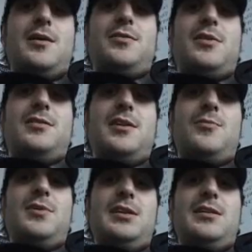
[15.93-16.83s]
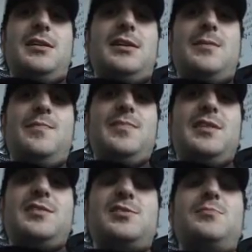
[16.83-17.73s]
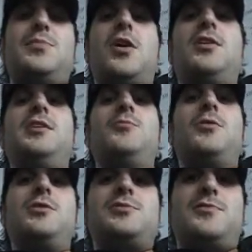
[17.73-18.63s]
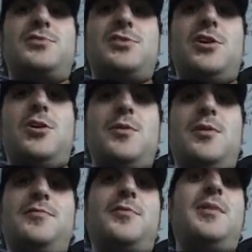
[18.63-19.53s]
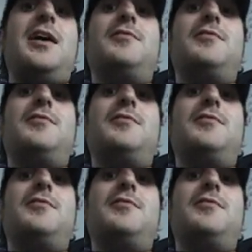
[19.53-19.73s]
I thought that we'd uh, get some parting words for Slomo from